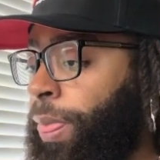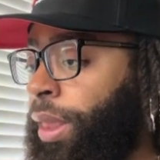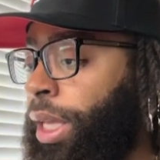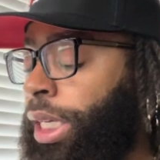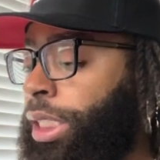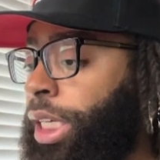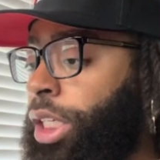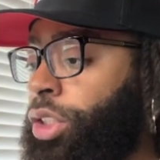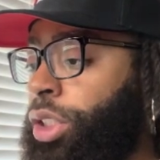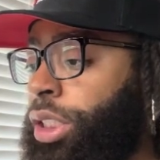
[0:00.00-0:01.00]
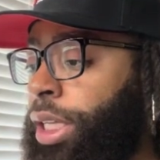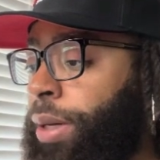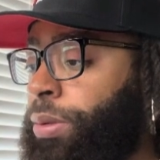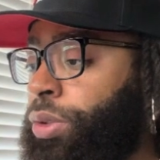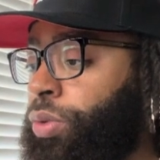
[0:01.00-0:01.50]
And it tells you the
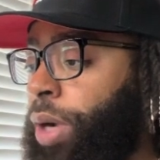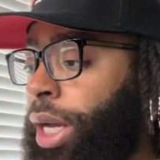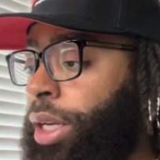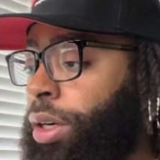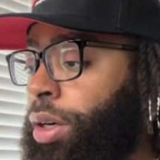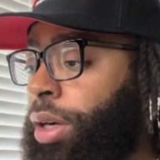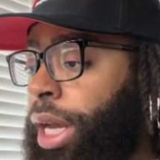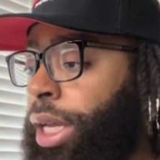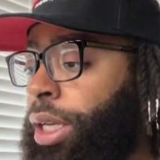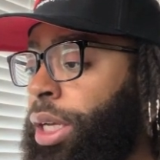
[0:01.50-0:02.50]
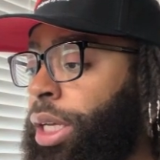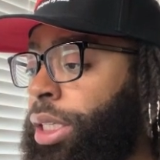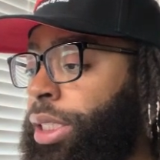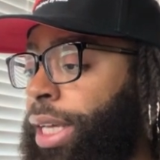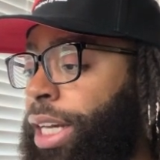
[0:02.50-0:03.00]
steps right here, okay?
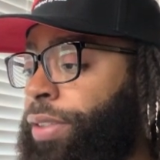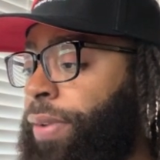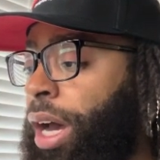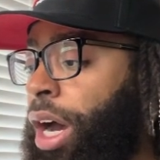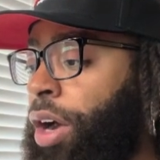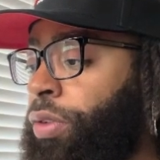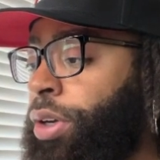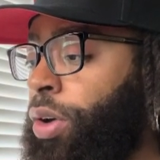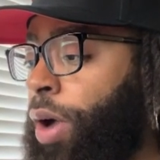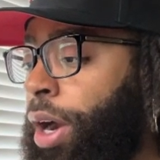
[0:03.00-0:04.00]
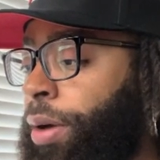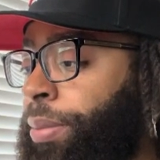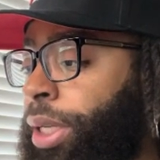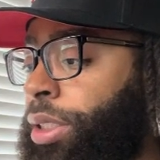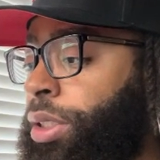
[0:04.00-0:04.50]
To satisfy all
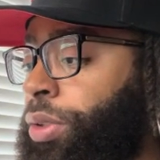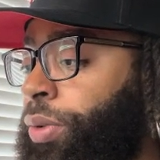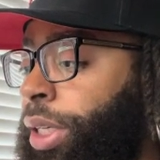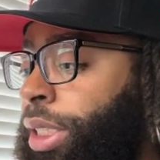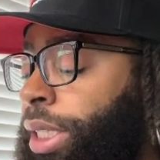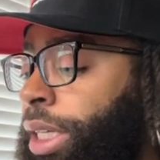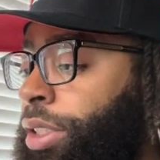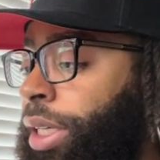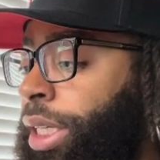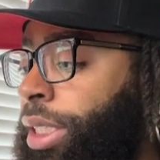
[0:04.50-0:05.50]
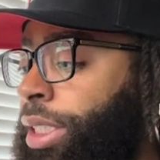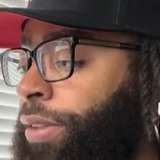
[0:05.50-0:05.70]
requirements to reinstate your entity,